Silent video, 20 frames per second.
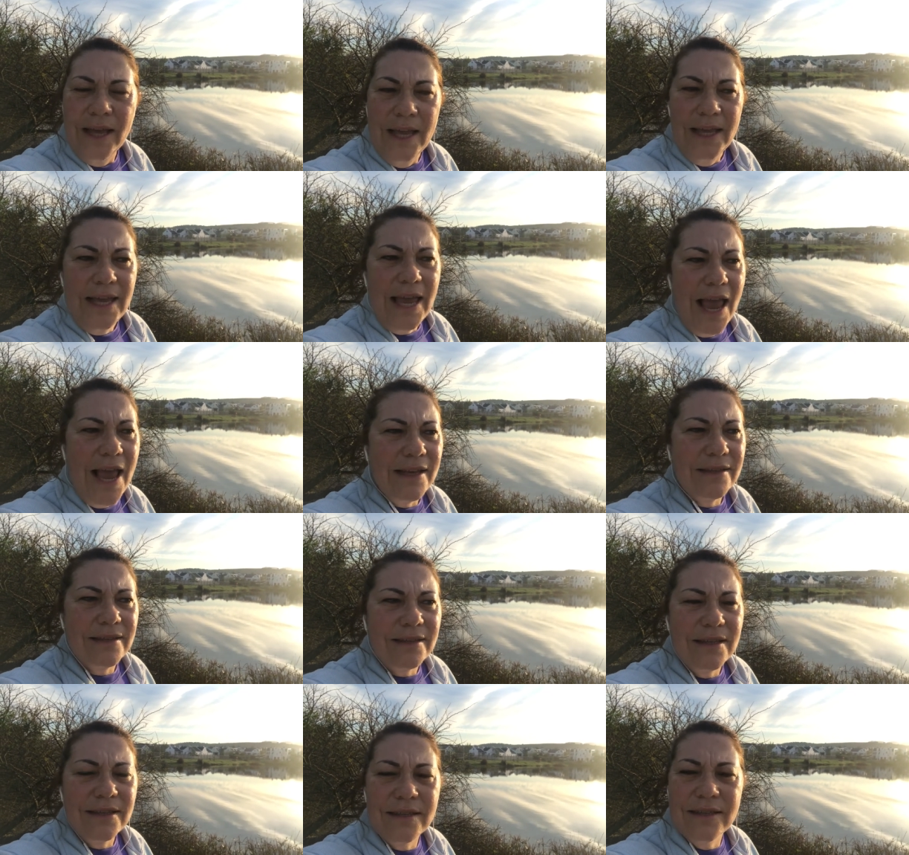
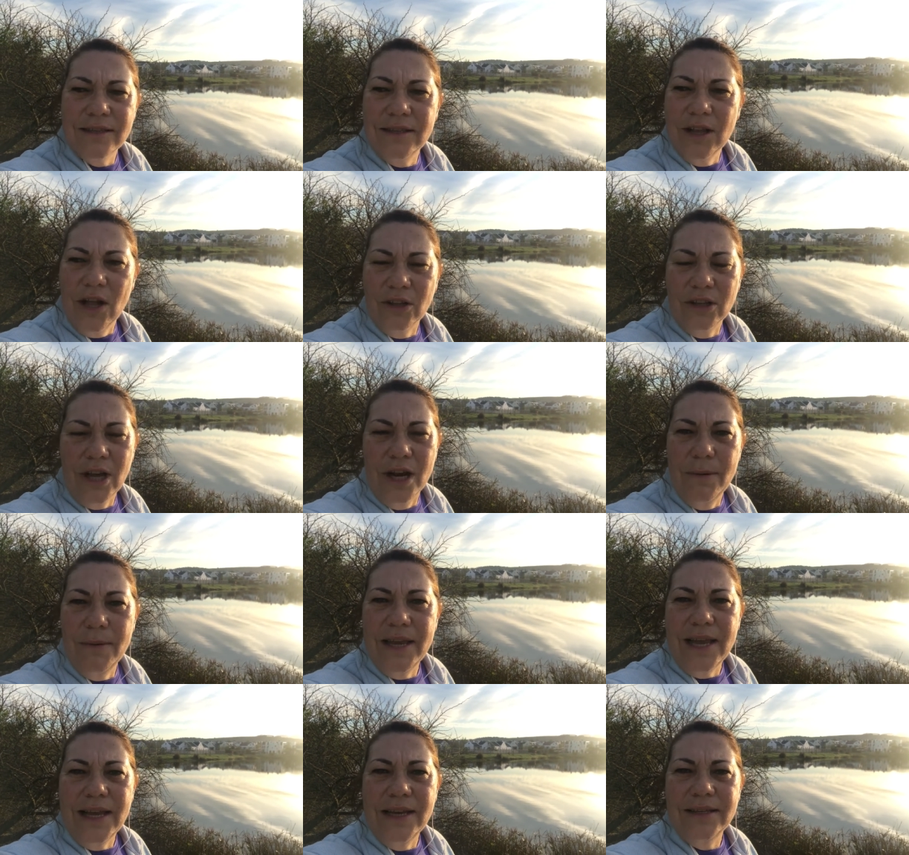Yes, it's not going to
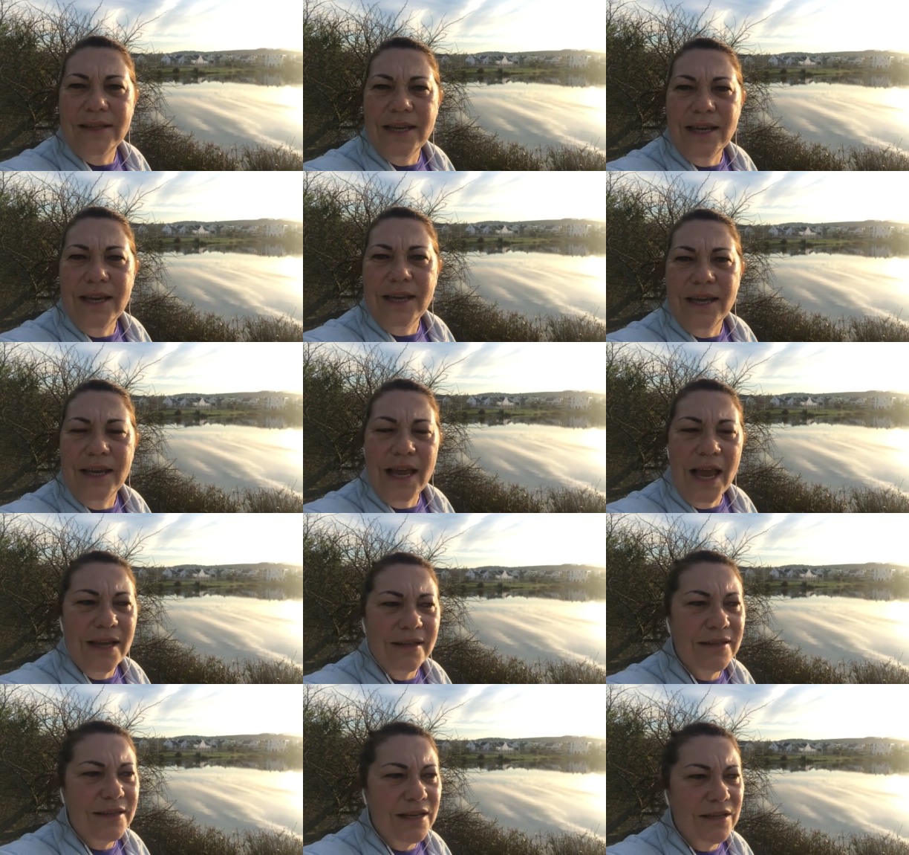be easy.
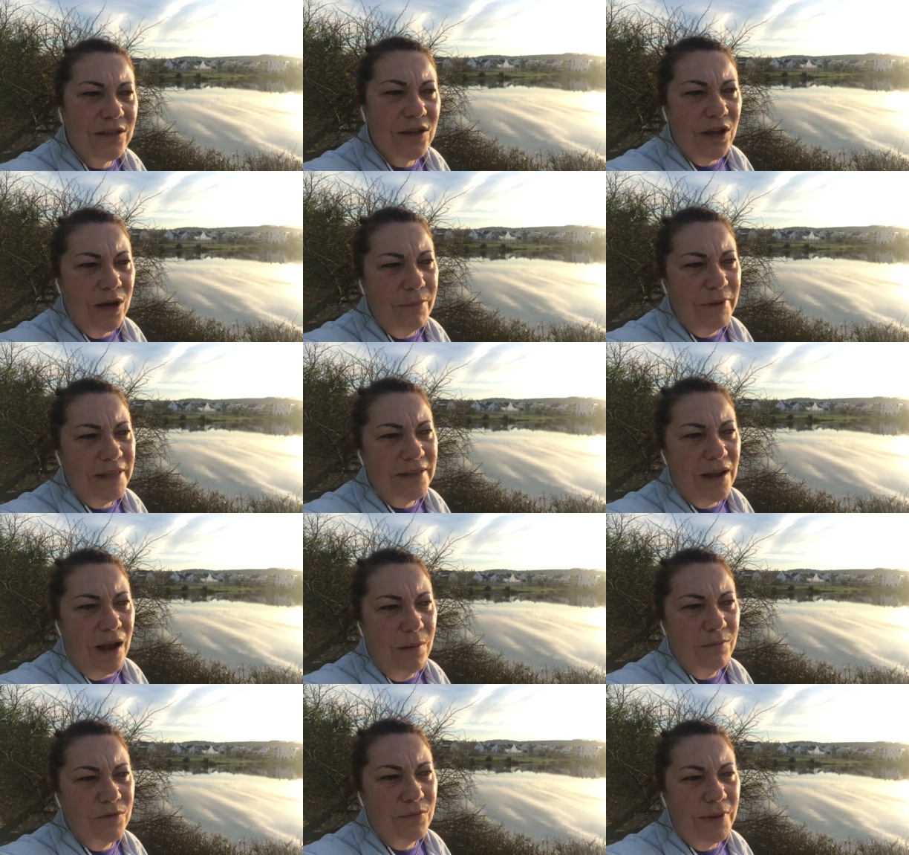Yes, there's going to be
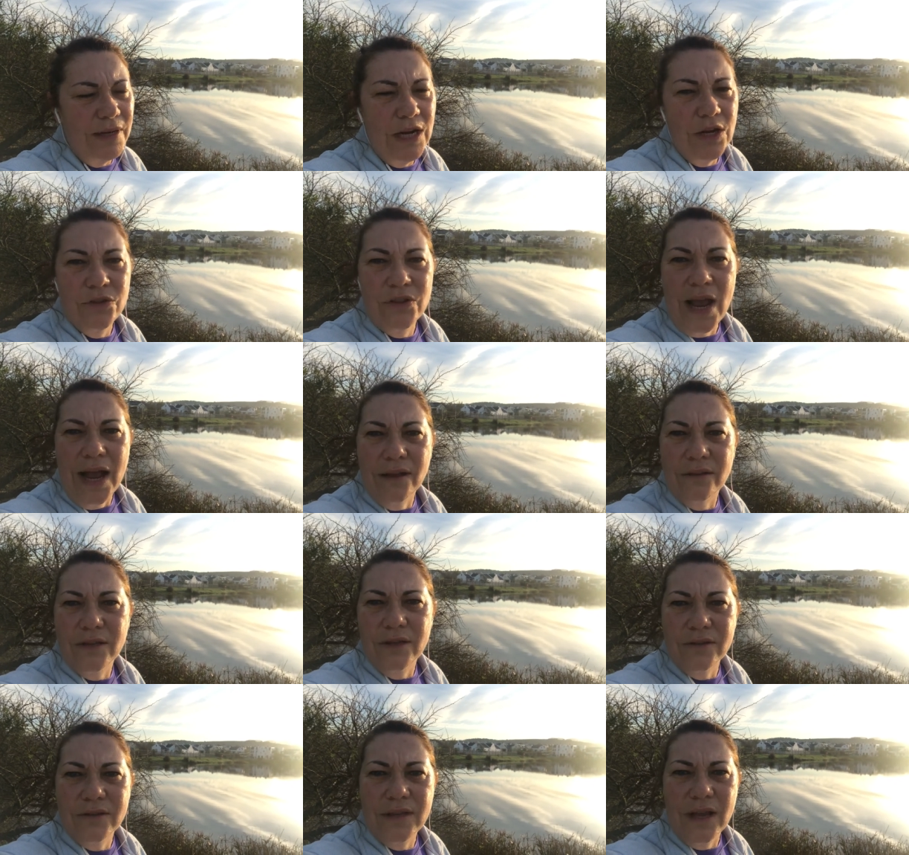times when you
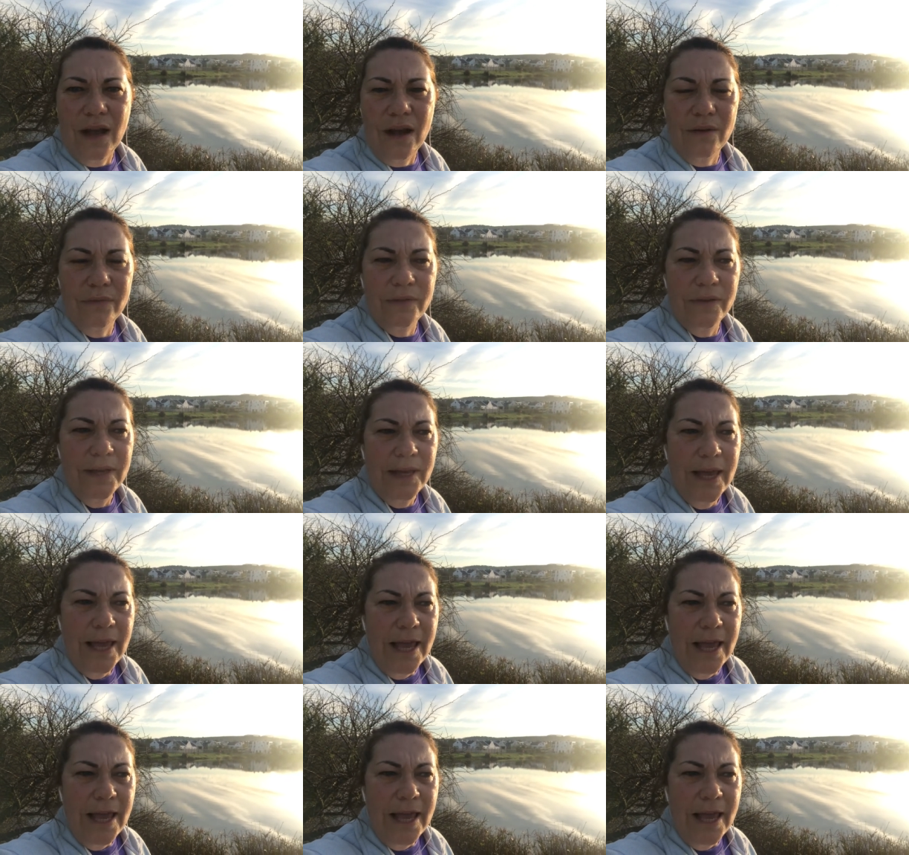doubt yourself.